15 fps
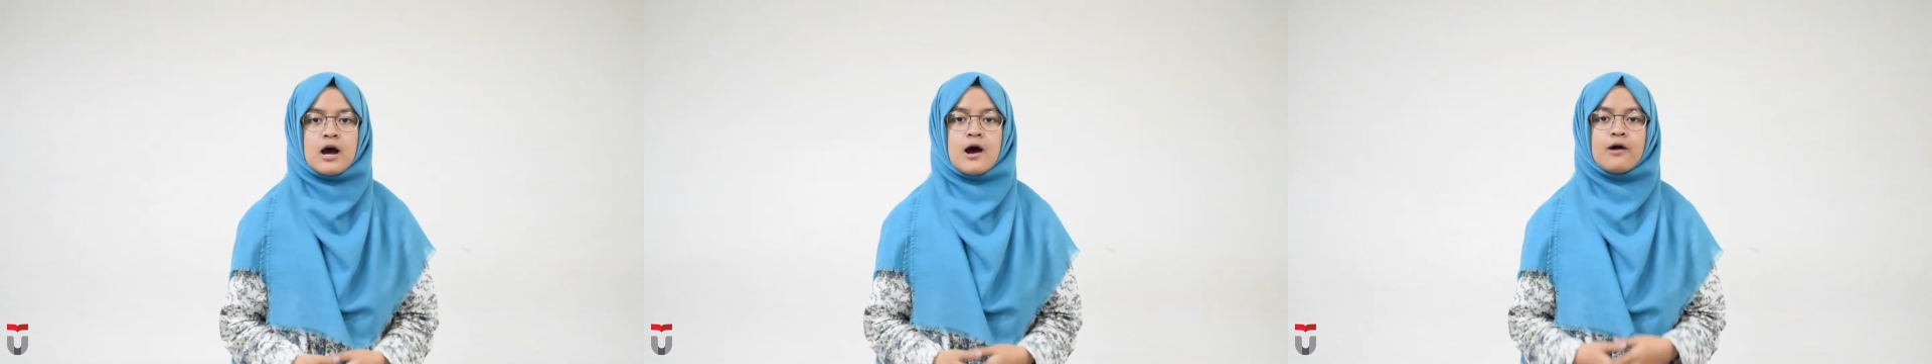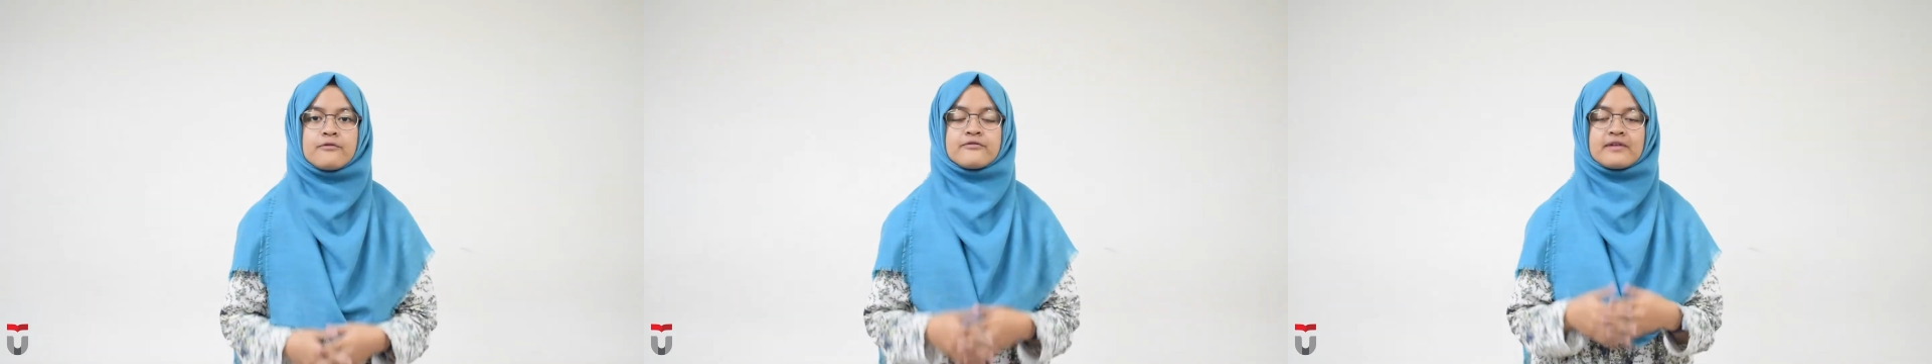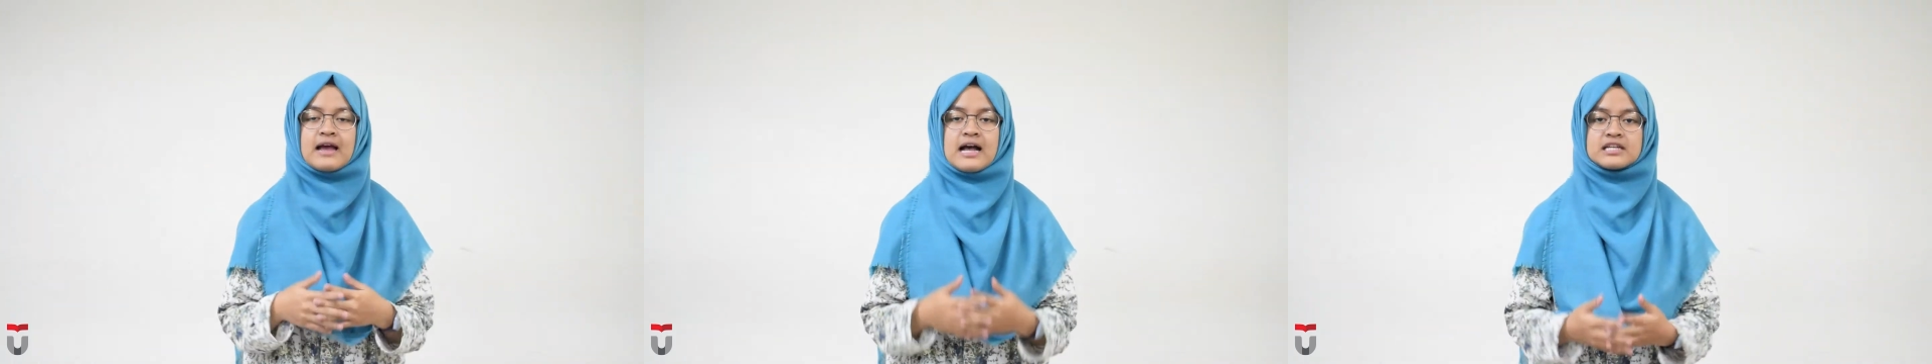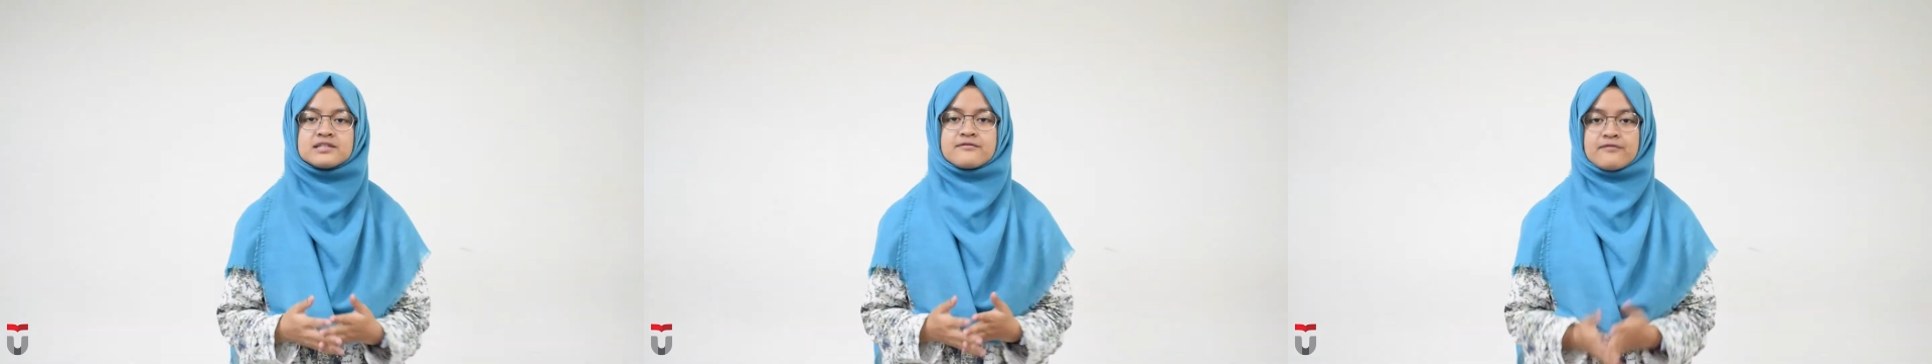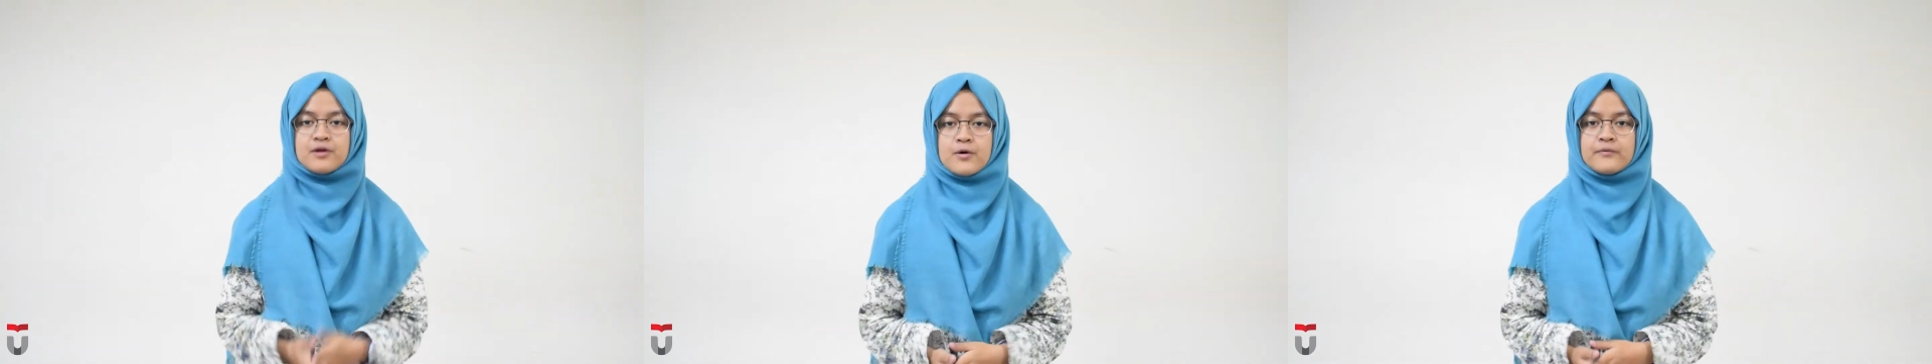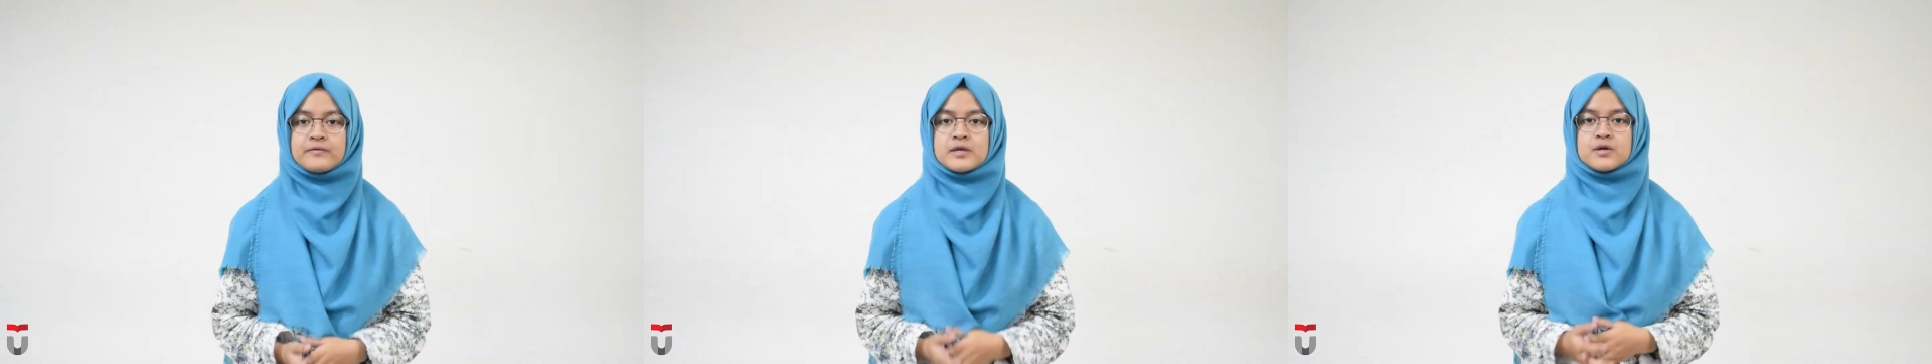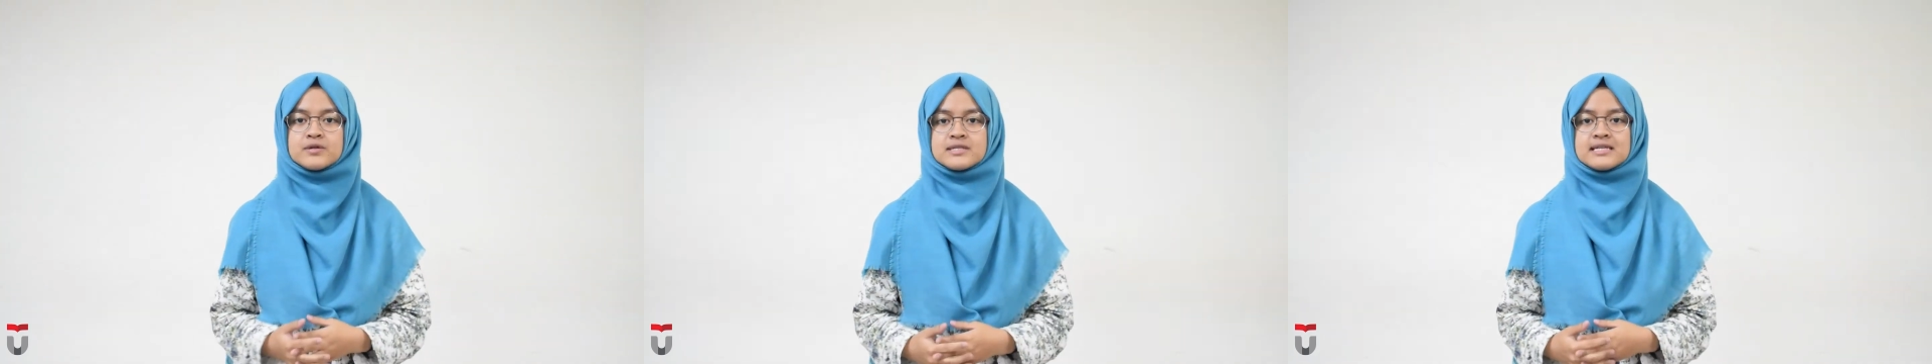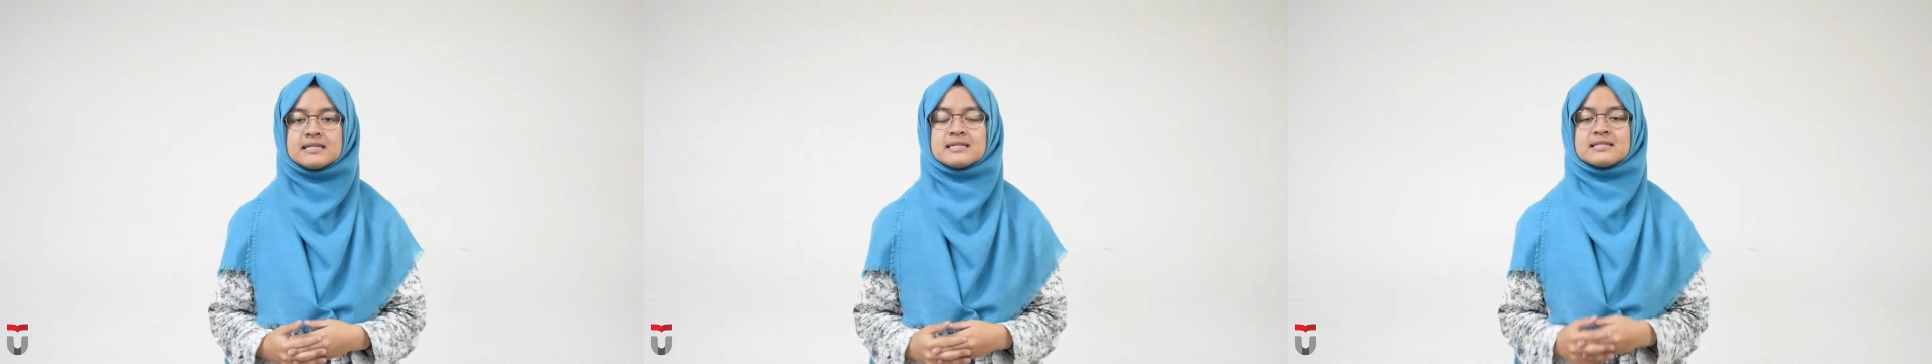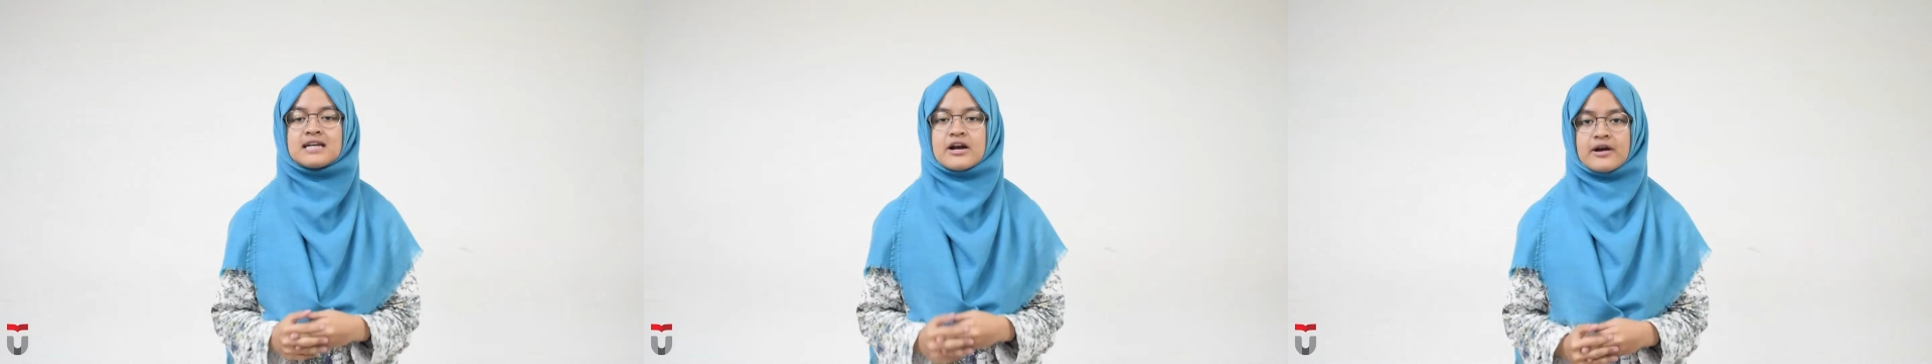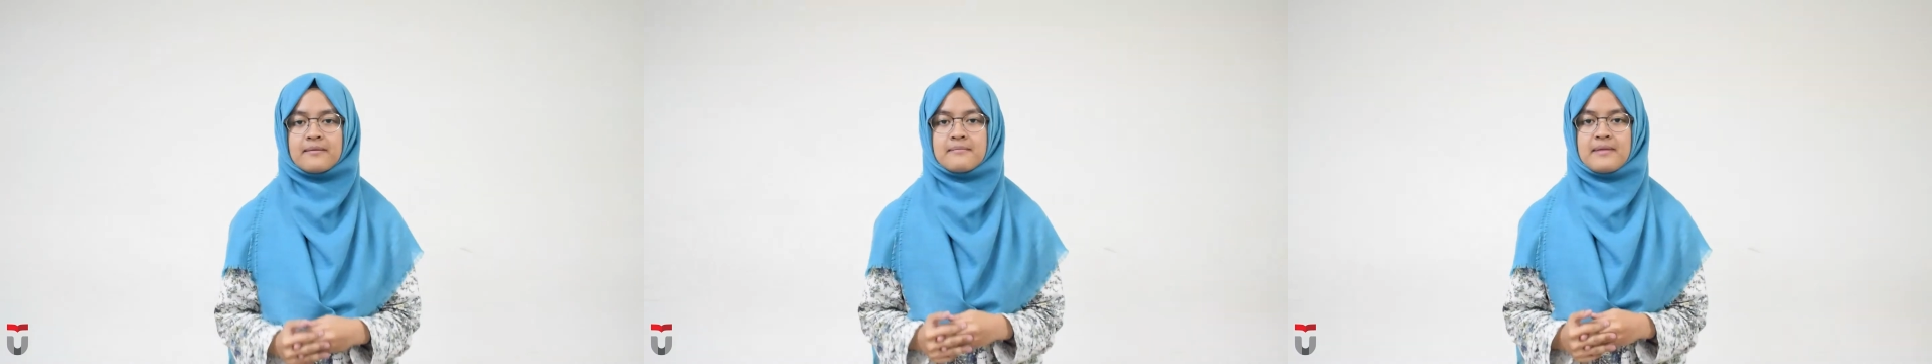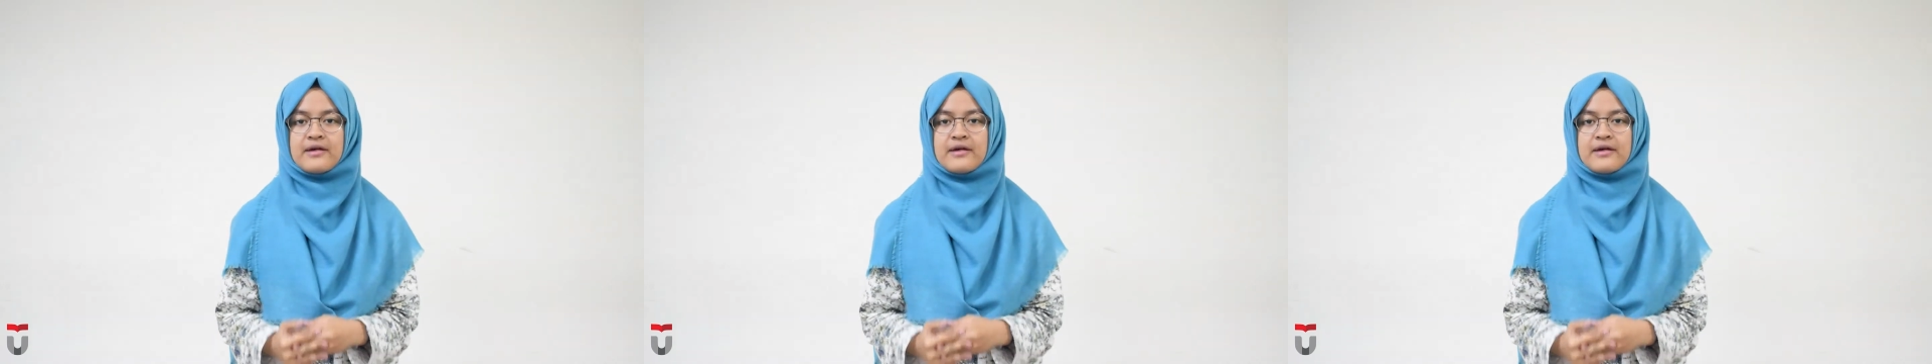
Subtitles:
of cash flow using the direct